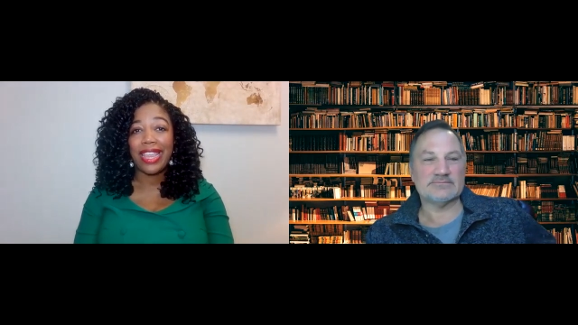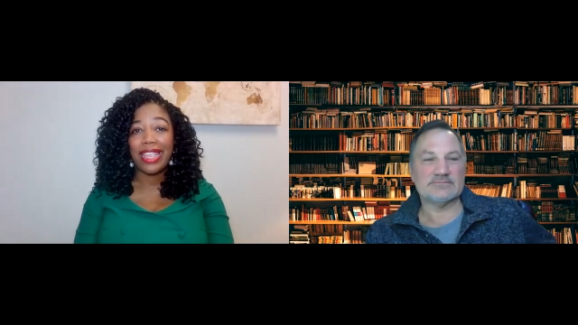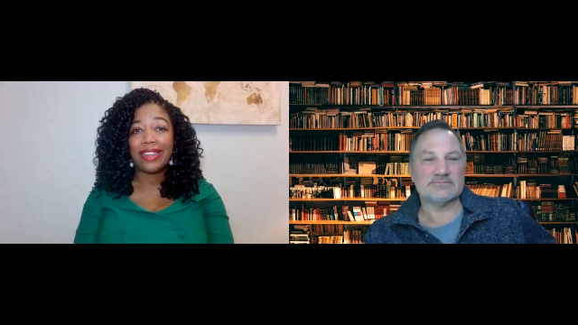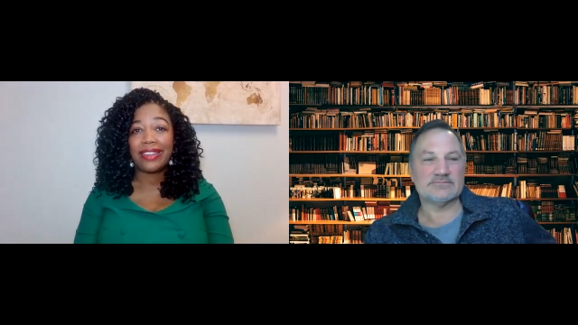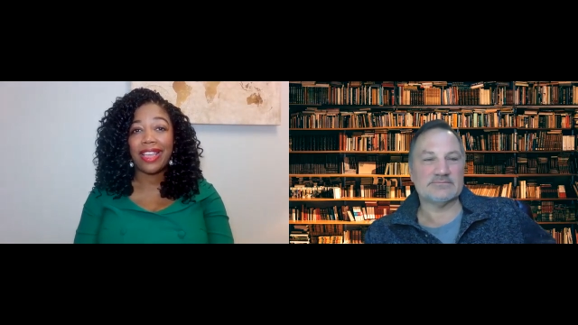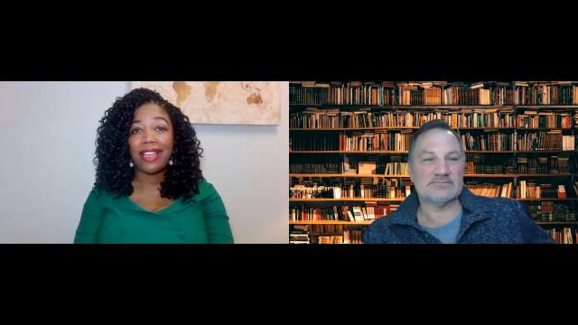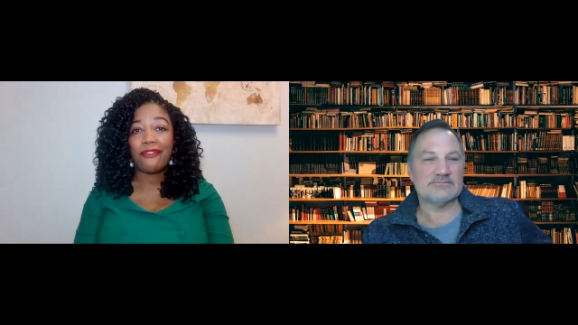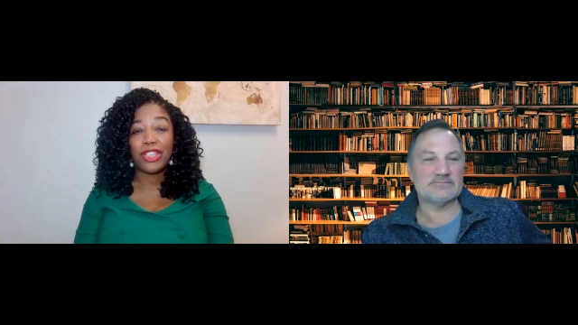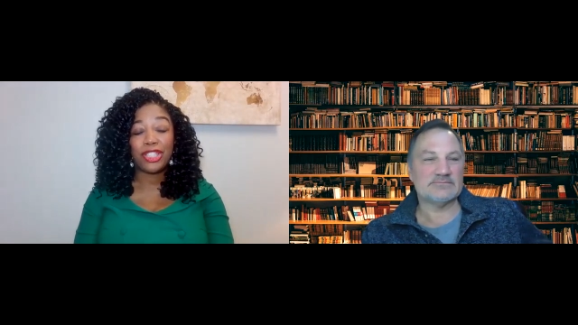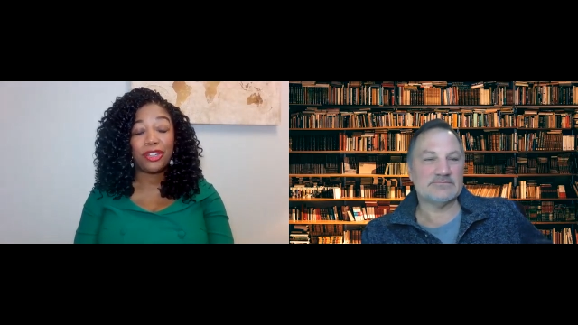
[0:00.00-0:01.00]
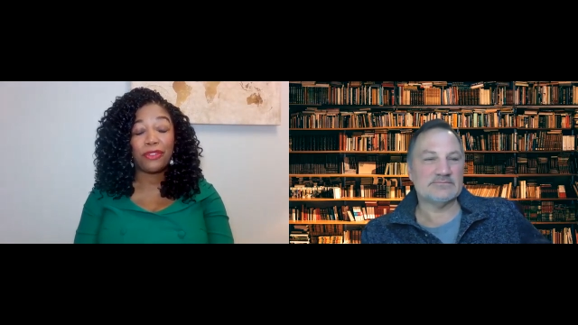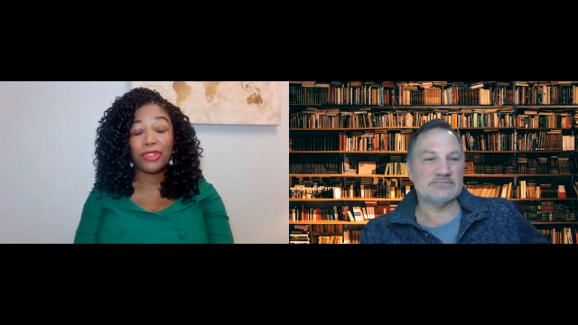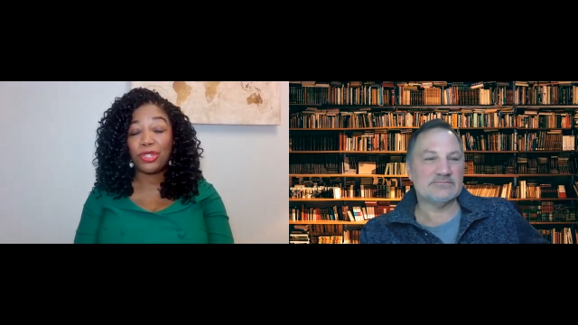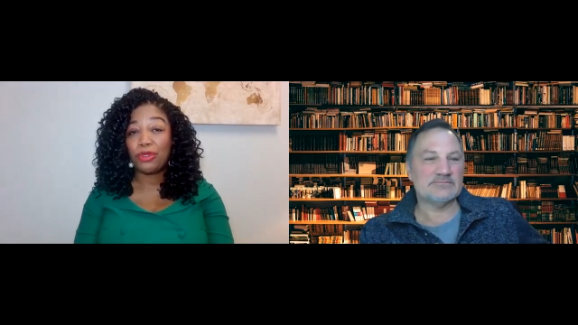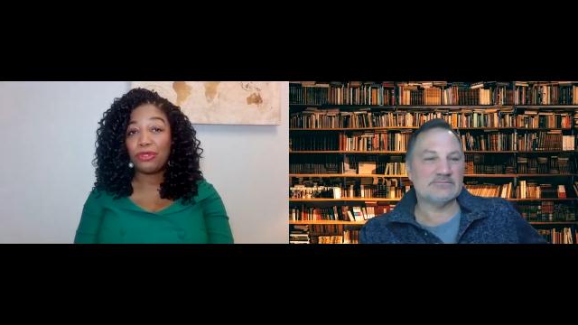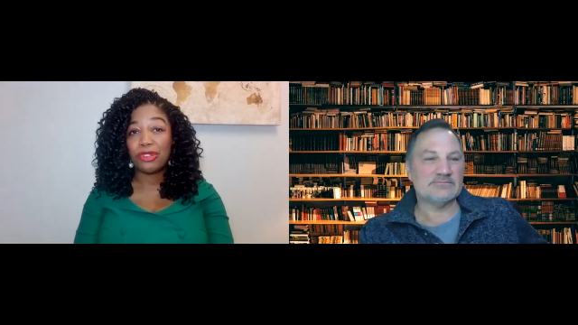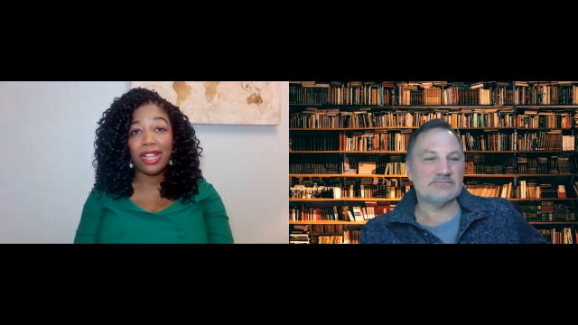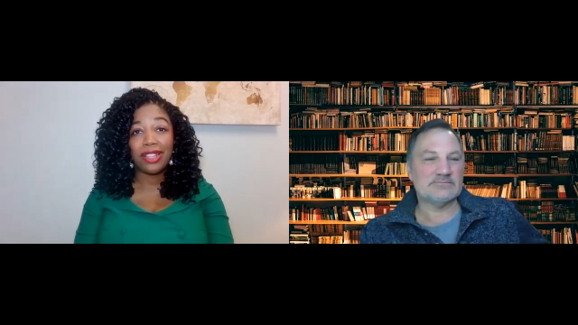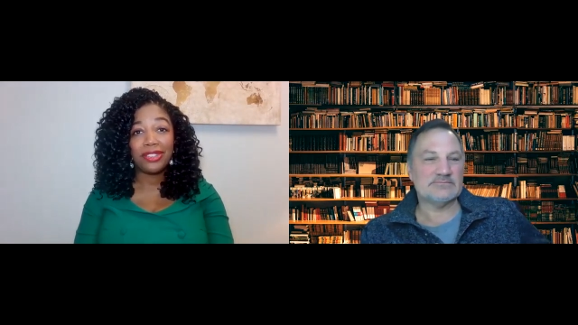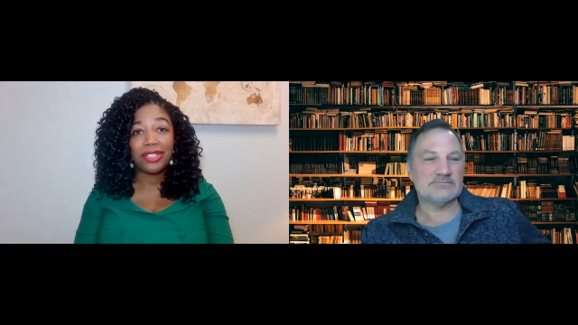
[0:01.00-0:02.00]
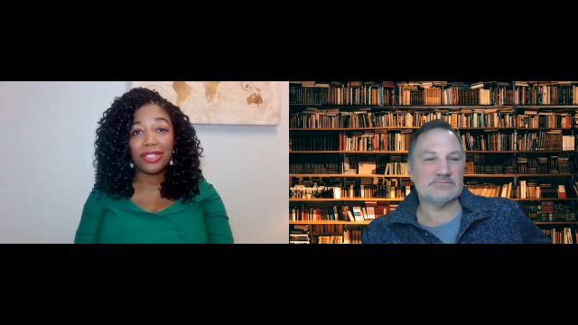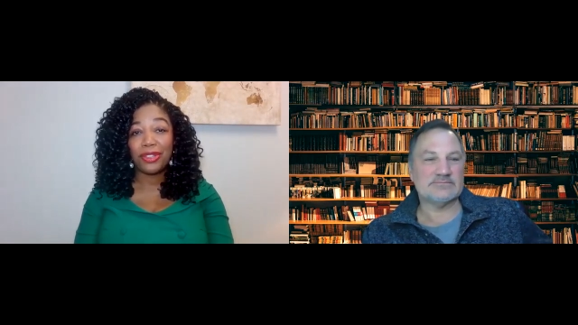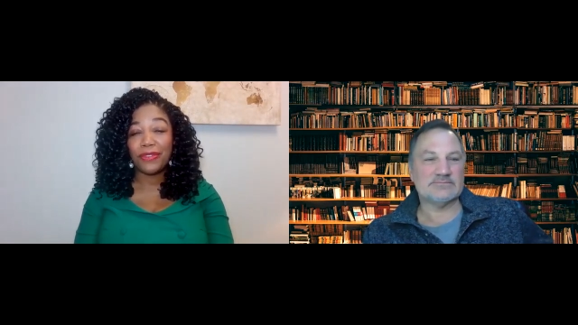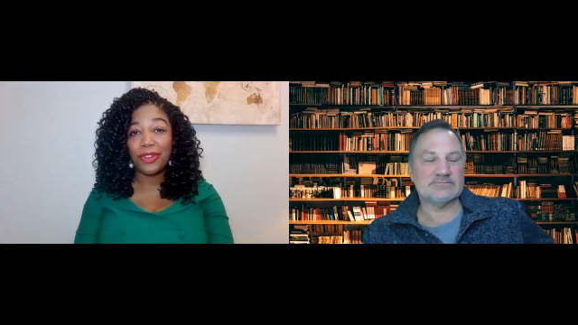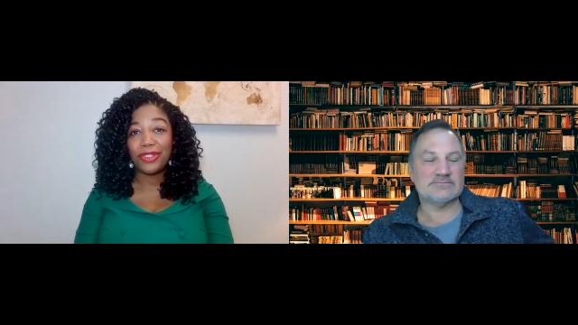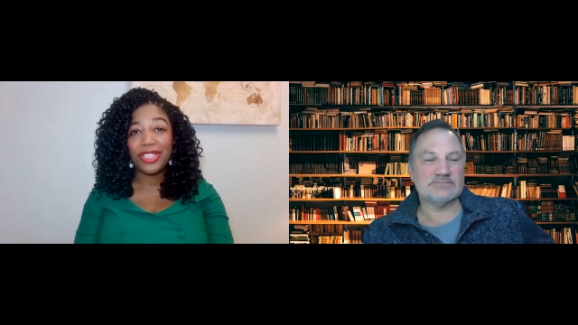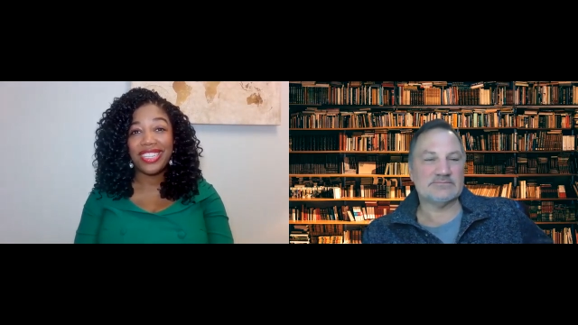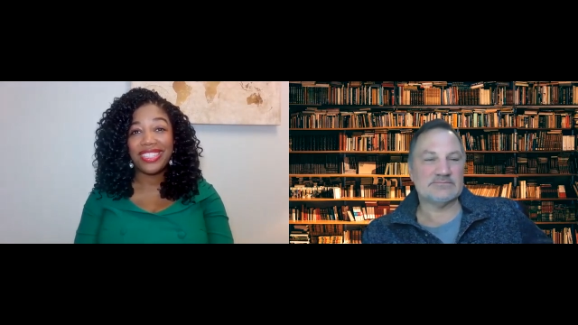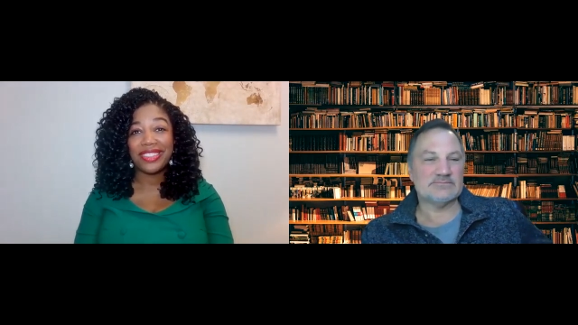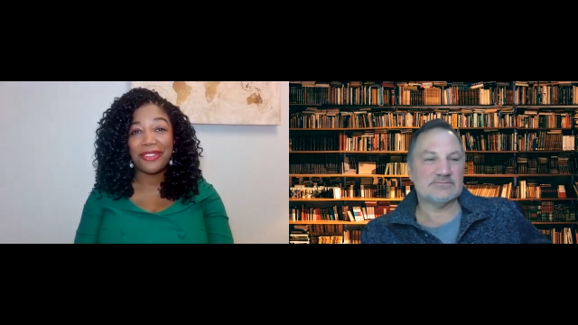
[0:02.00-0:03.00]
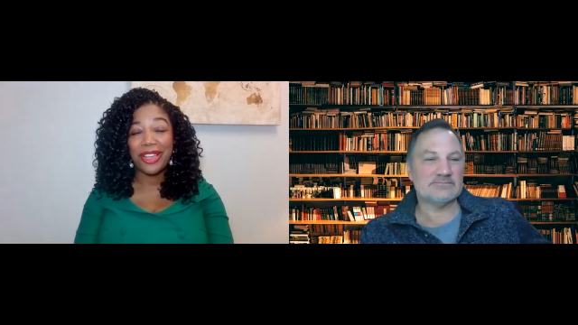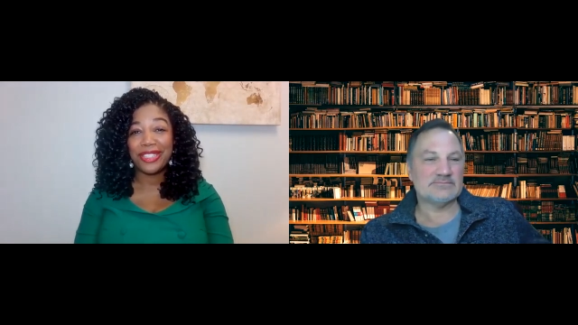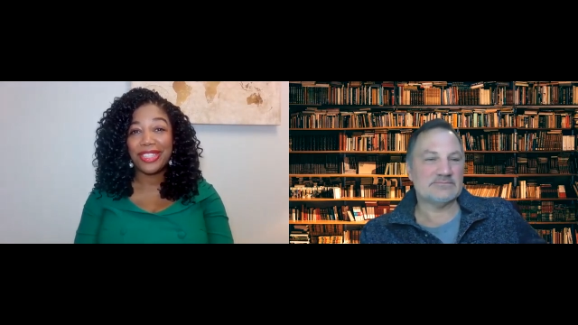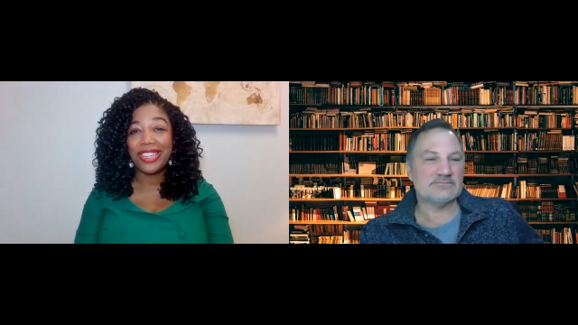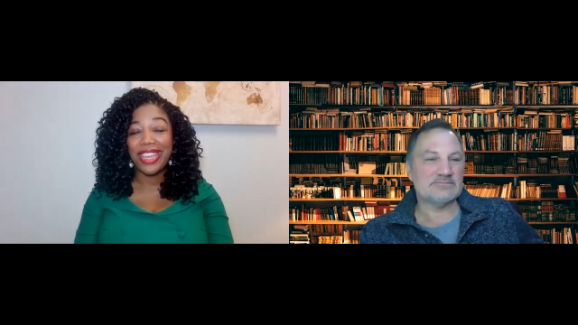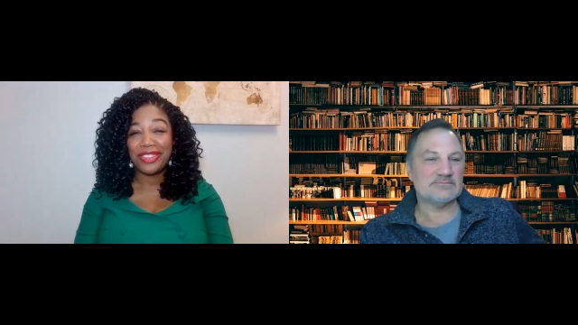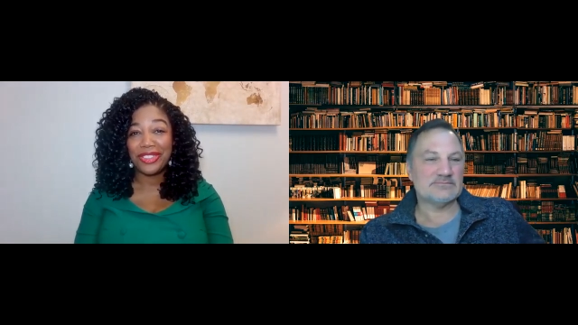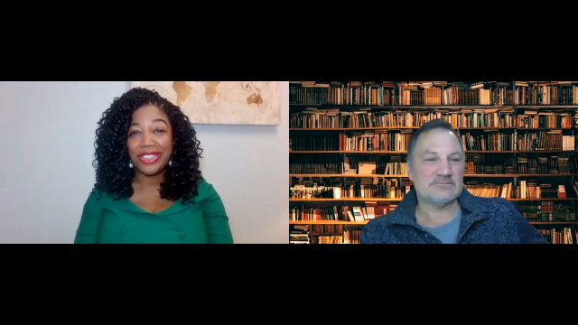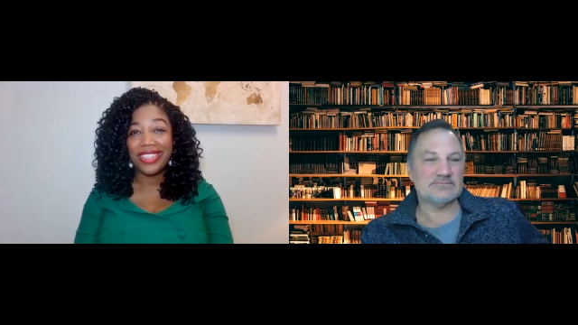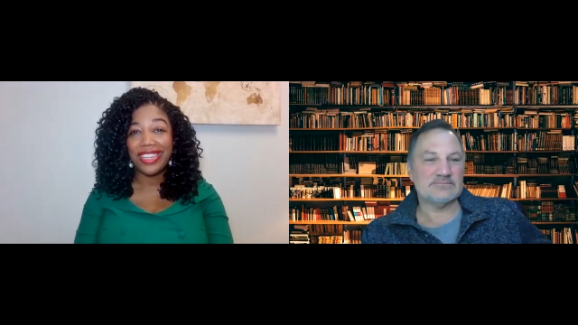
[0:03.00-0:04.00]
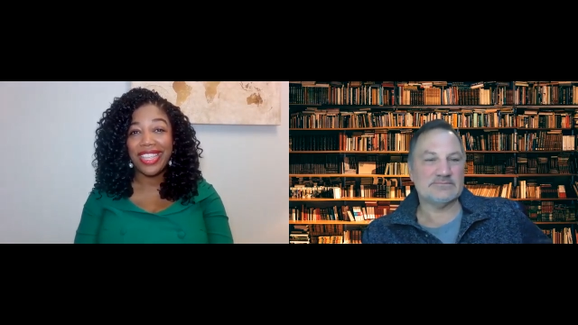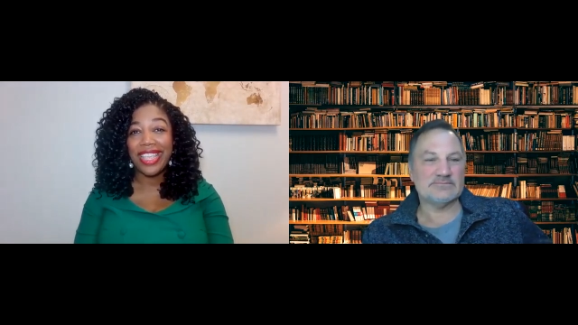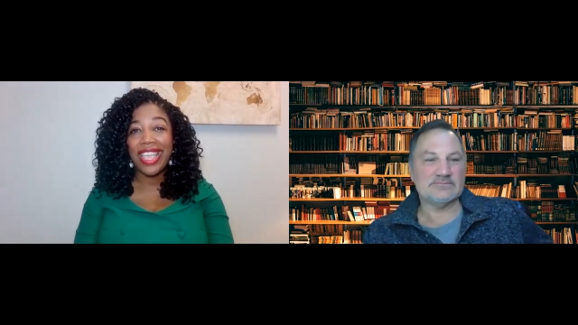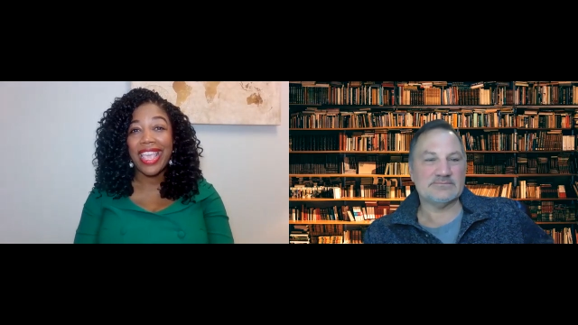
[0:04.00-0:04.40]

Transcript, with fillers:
Speaker 1: And I've visited over 200 colleges and universities across the nation,